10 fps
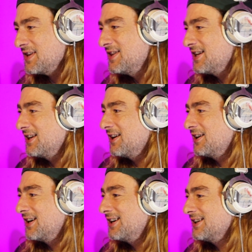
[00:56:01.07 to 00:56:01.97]

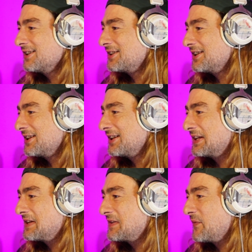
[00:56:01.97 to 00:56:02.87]
The
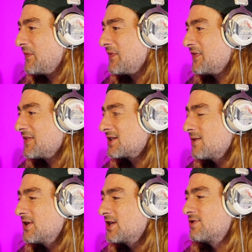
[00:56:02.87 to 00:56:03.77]

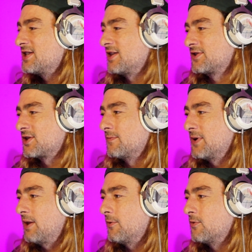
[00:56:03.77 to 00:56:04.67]
some things are easier for some
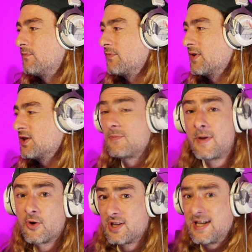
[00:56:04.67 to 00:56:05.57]
people. Some
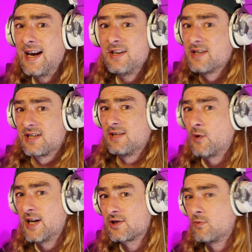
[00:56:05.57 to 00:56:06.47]
people have got talents in
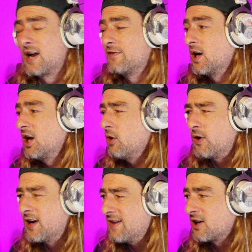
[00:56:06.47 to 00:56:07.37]
ways and
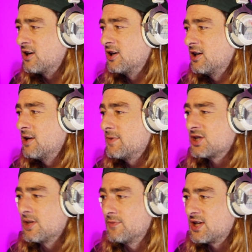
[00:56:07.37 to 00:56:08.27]
whatever. But
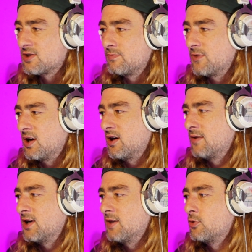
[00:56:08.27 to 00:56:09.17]
some things are
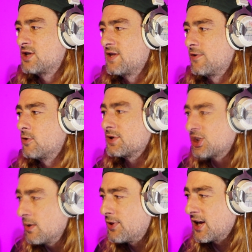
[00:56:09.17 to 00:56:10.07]
more difficult. But
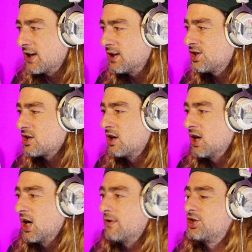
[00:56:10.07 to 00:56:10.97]
some things
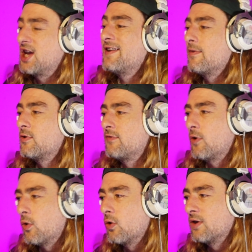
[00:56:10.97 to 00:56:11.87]
are achievable for
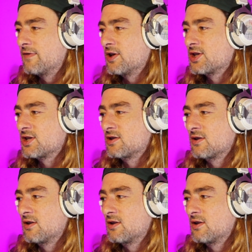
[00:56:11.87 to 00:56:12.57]
all of us.